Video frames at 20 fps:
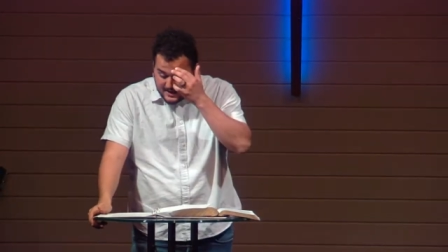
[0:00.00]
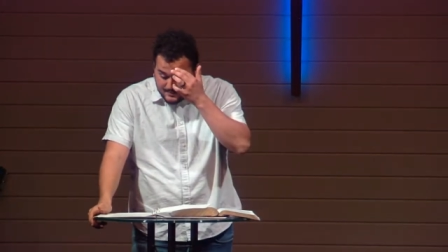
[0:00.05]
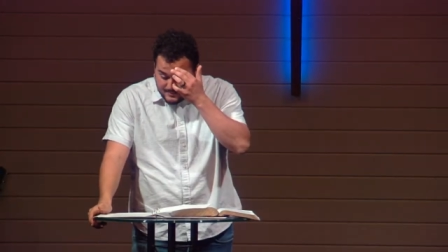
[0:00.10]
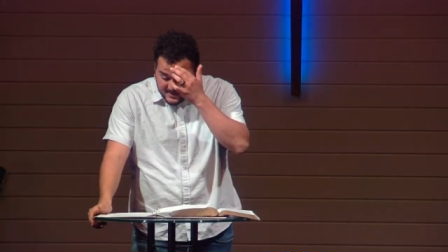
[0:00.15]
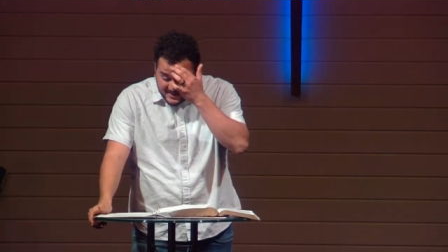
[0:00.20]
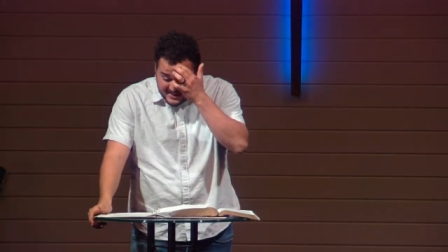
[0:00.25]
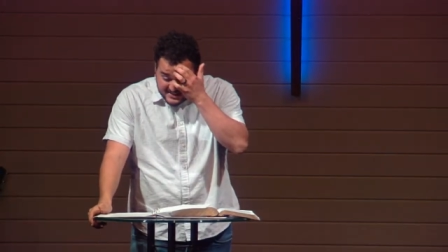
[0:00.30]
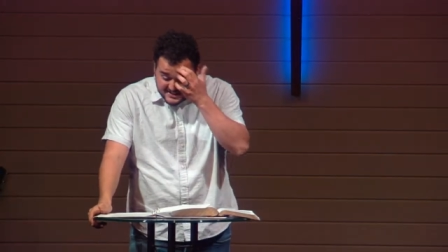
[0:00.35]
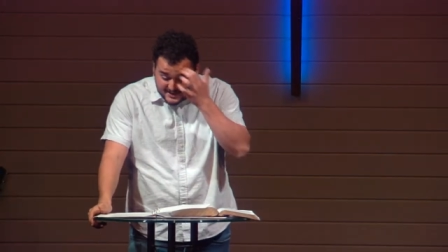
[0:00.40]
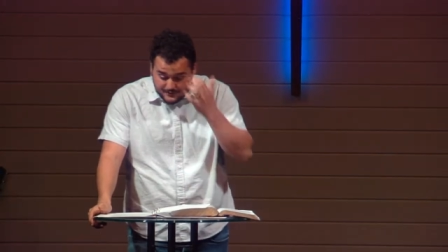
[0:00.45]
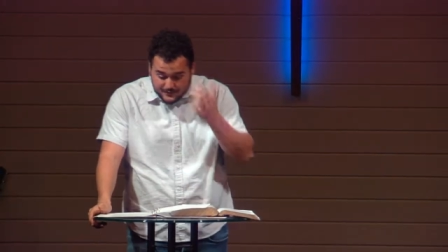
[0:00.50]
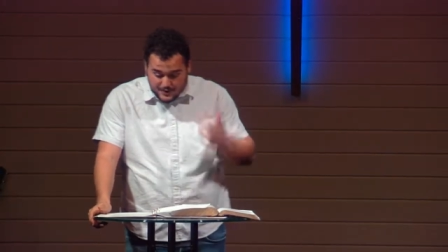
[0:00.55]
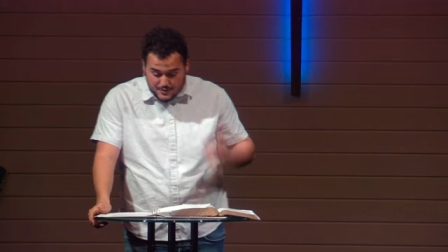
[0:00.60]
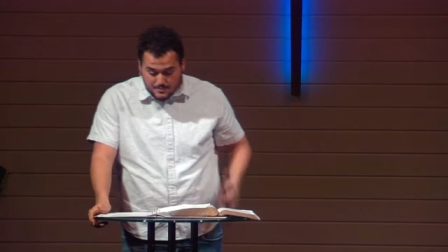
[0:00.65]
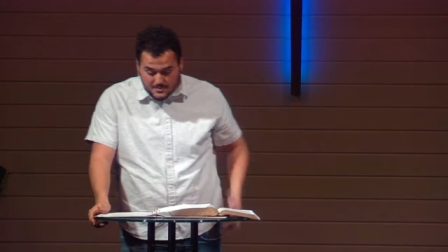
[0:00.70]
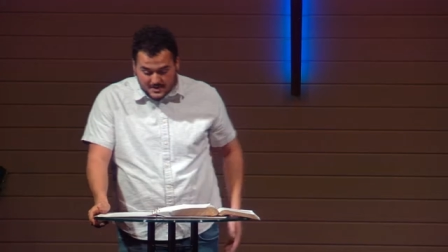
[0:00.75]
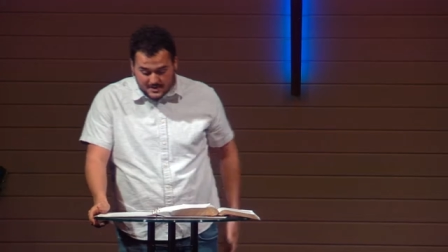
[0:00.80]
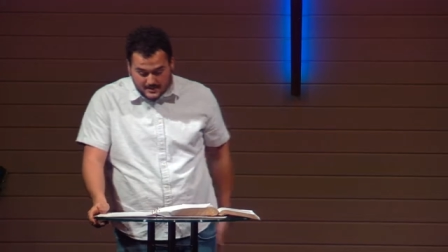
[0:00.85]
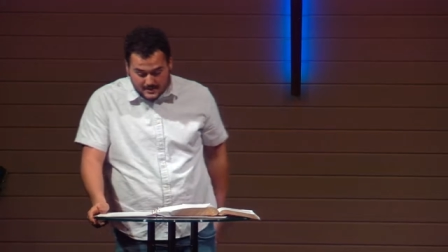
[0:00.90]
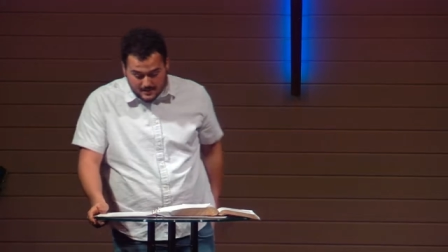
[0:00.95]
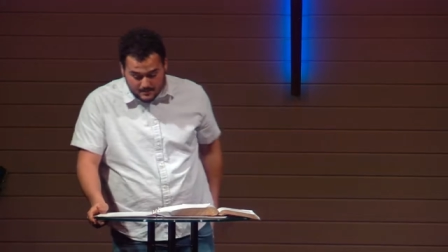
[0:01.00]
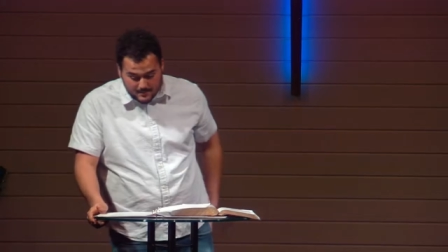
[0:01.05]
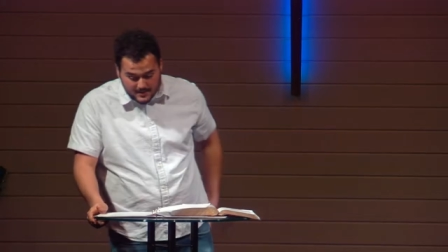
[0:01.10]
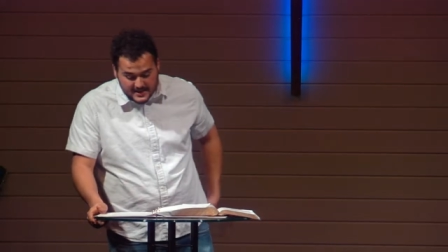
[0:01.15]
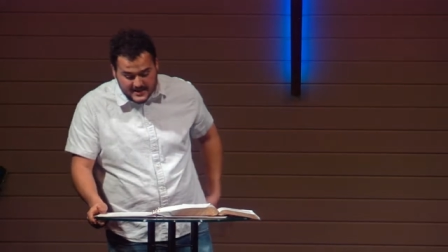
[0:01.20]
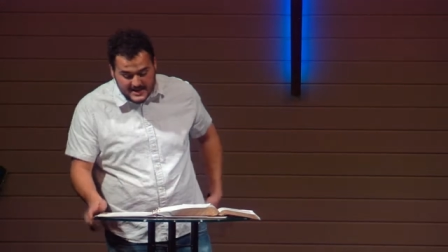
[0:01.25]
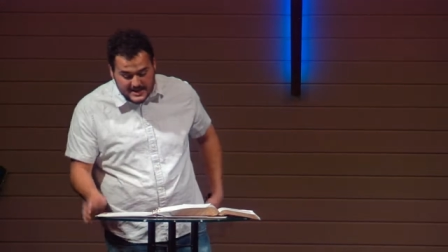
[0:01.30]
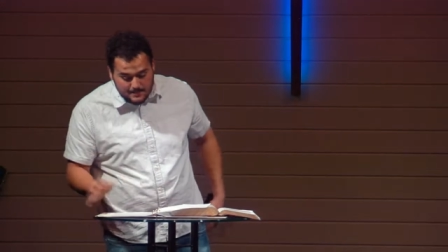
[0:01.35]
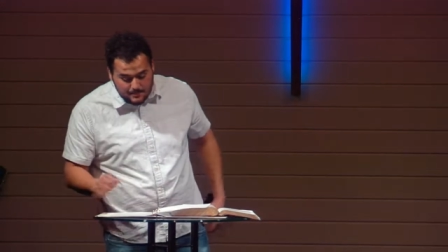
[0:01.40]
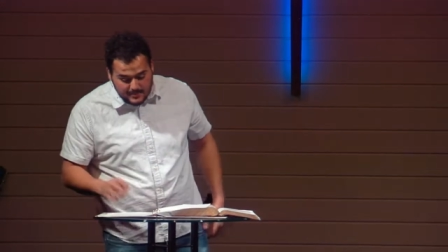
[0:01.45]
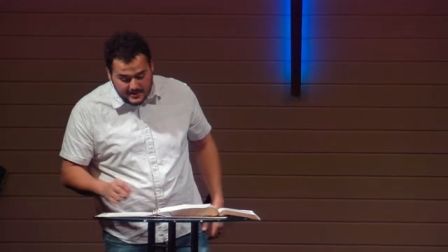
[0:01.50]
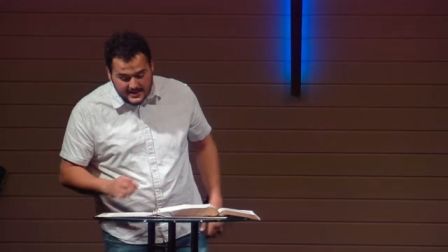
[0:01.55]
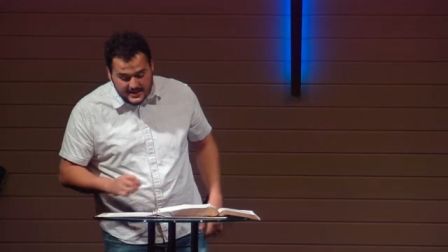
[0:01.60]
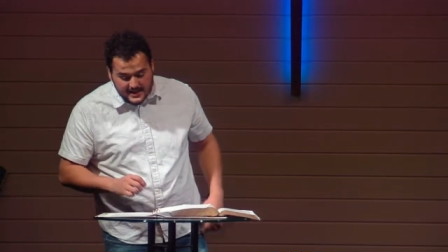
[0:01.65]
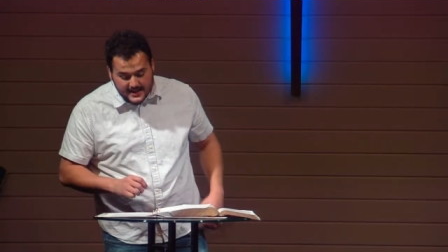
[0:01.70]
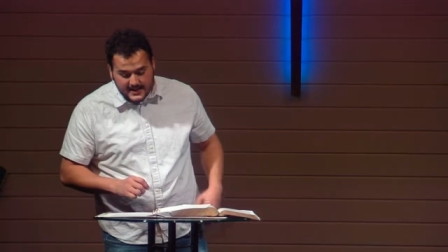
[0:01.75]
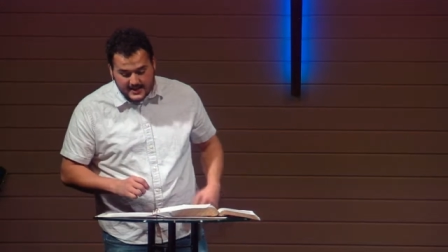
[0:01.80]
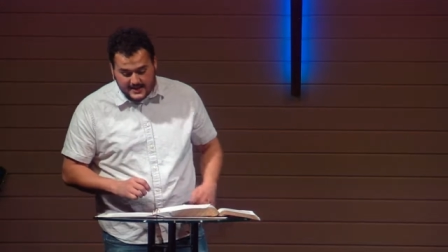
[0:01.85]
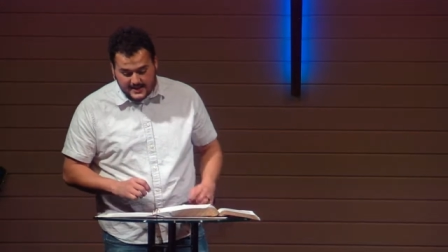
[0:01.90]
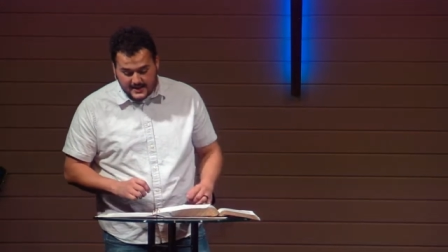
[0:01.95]
because if you ma-
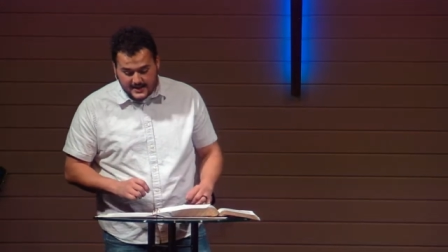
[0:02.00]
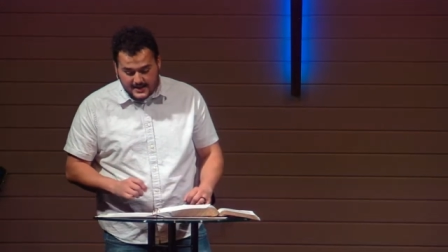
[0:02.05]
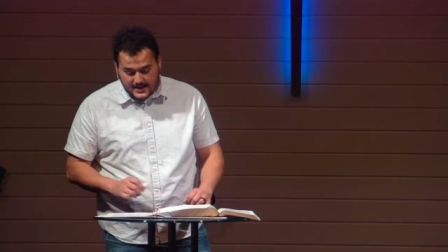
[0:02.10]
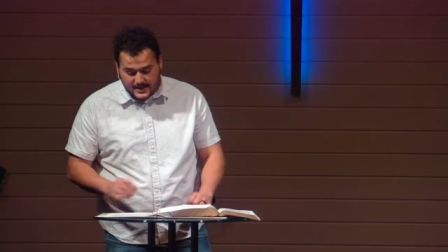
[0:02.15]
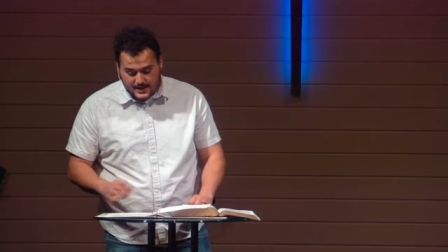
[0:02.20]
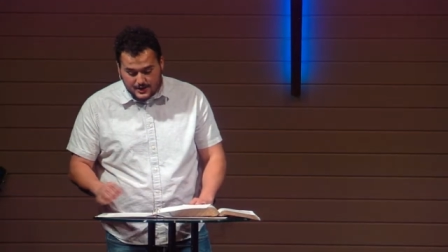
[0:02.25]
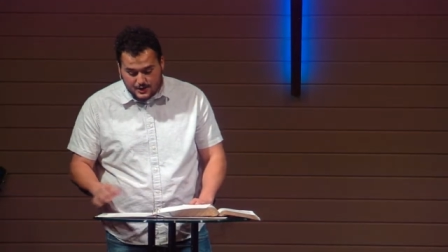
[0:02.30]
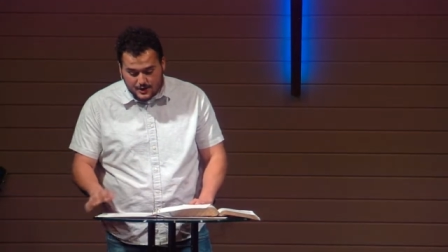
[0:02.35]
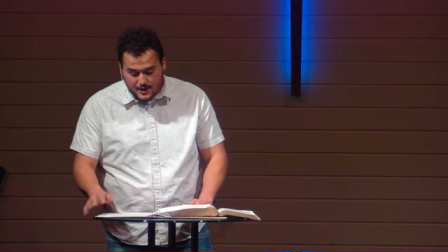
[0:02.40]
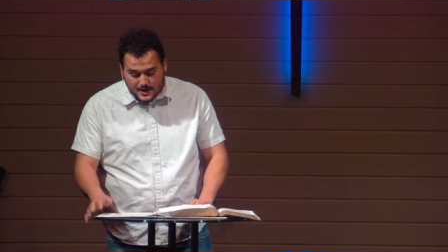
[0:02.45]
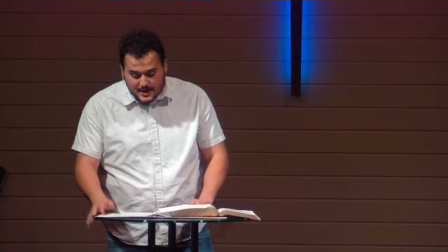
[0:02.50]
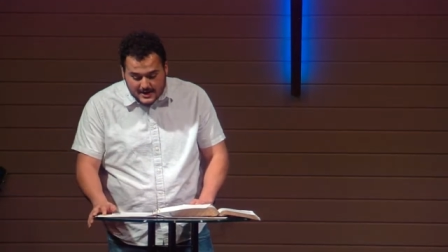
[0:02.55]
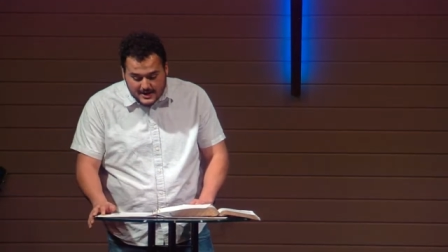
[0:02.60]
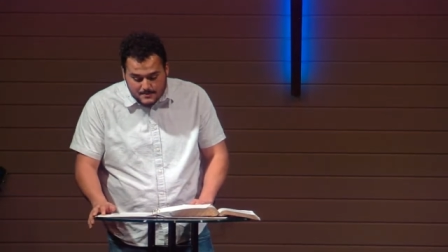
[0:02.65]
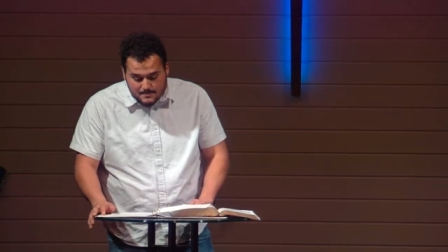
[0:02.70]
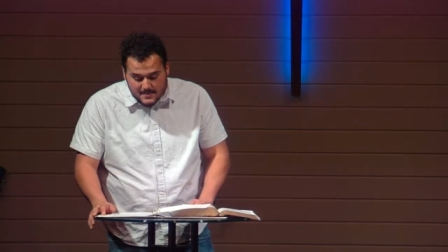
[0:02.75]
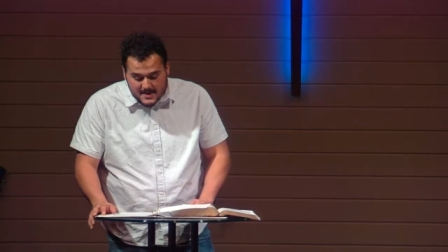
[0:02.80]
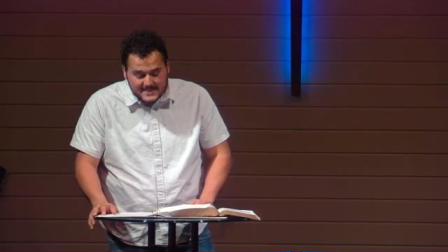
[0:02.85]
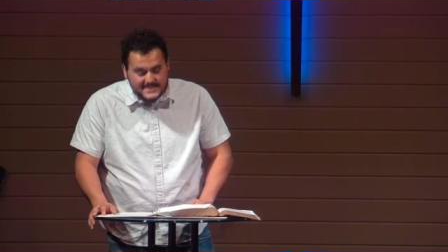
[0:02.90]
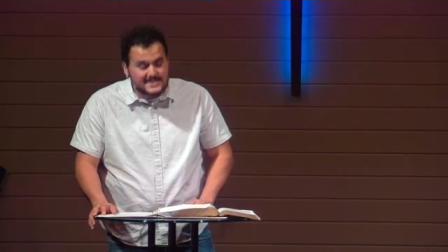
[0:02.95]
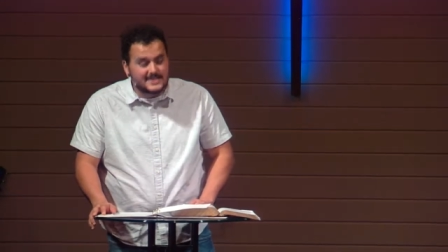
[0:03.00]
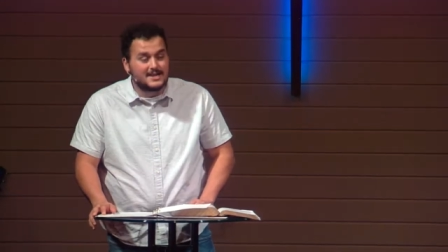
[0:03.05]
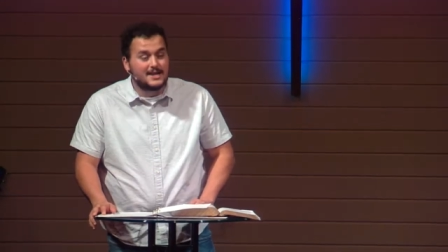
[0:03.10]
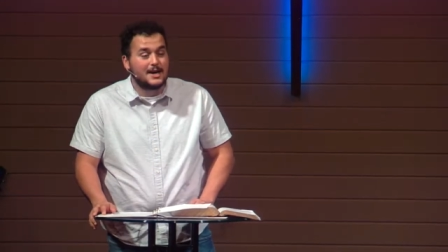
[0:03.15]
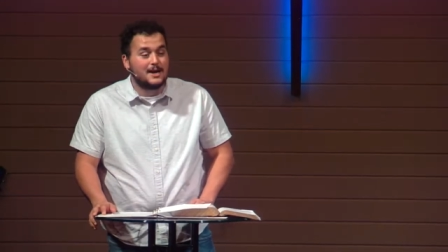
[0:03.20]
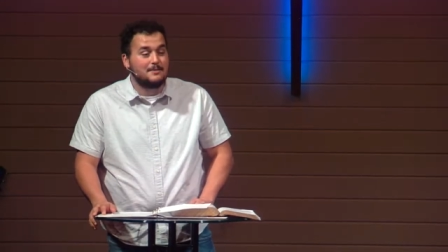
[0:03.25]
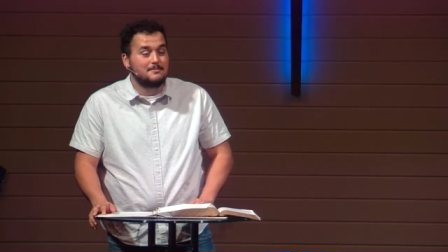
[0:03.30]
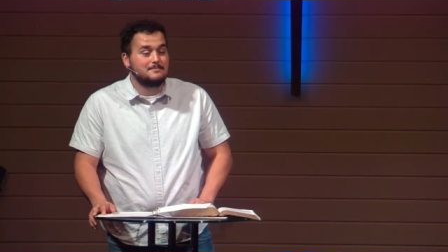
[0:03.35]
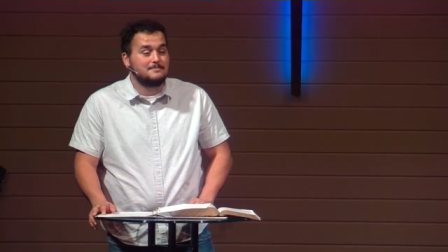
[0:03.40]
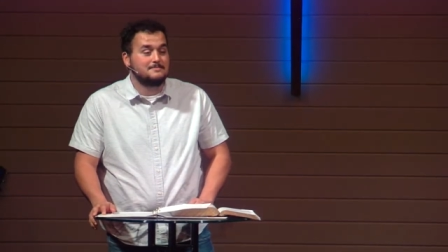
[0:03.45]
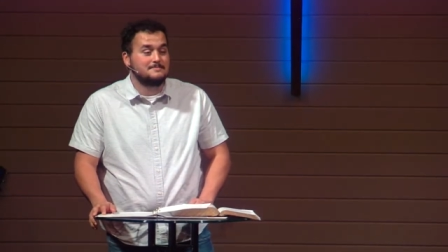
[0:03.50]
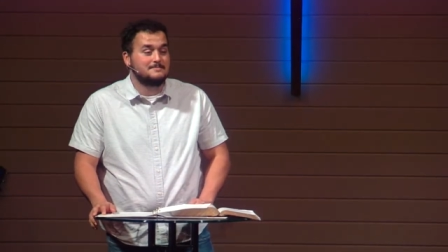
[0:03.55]
manipulate it, you're going to mess it up.